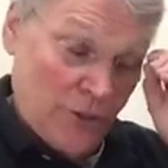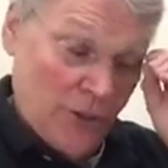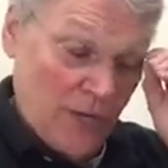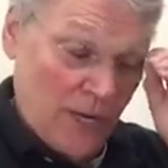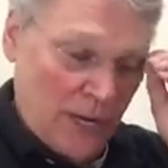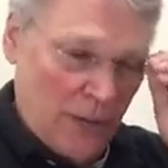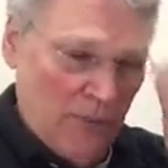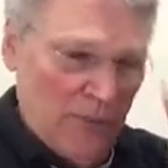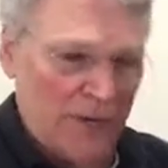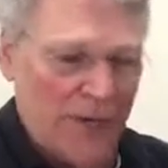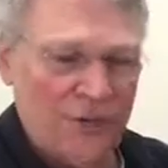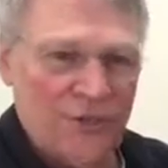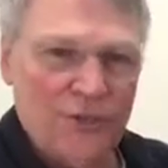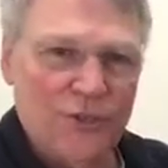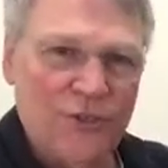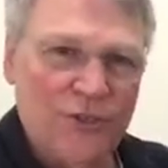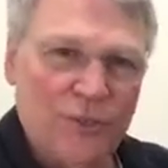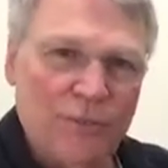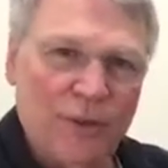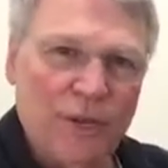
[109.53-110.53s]
gee, I want to
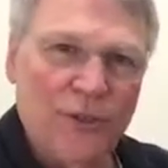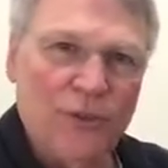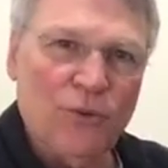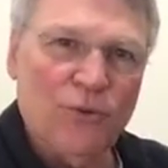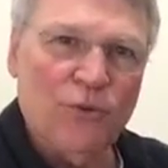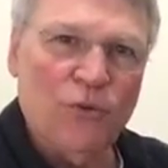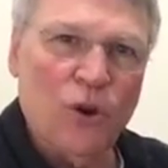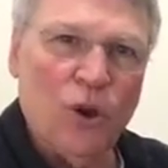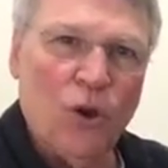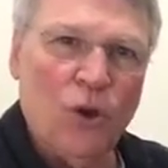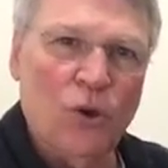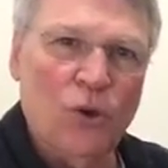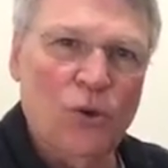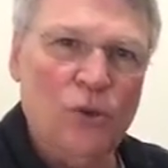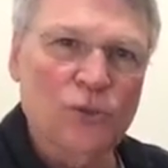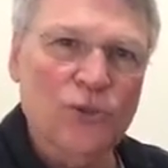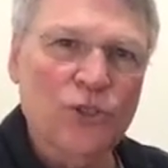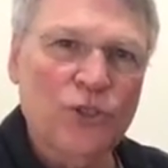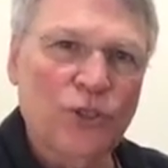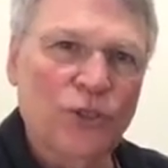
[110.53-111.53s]
do some other
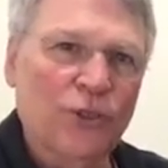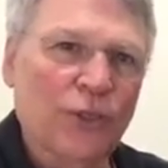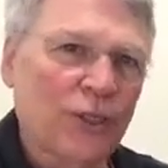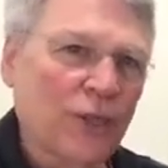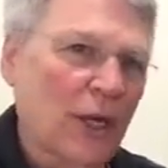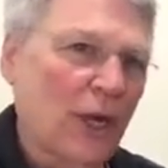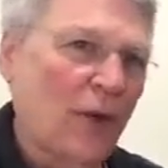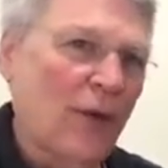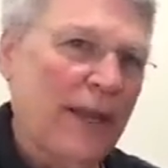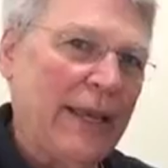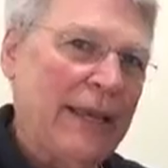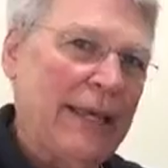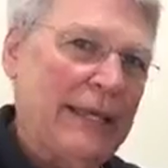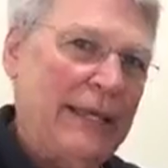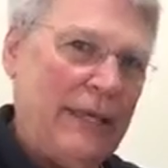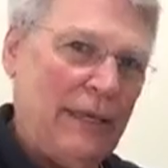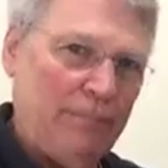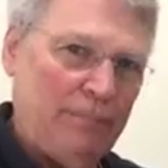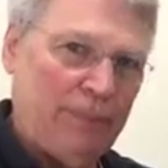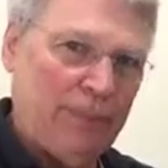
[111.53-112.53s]
rolls, you can go
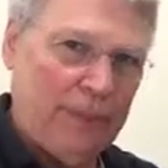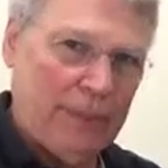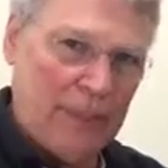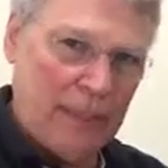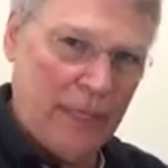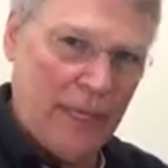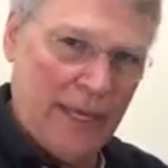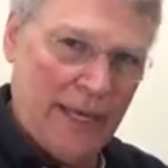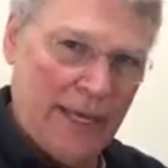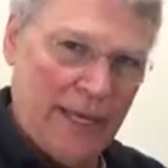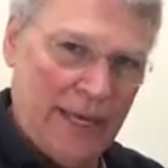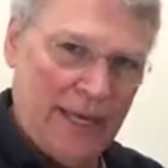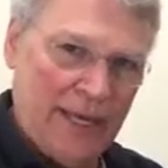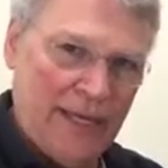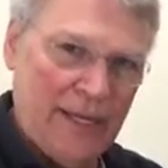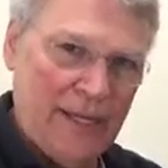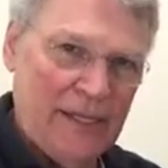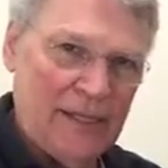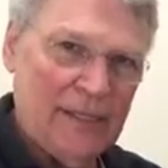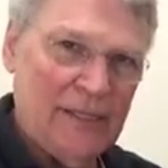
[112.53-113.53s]
ahead and
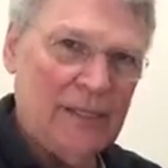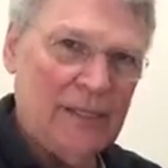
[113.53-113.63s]
play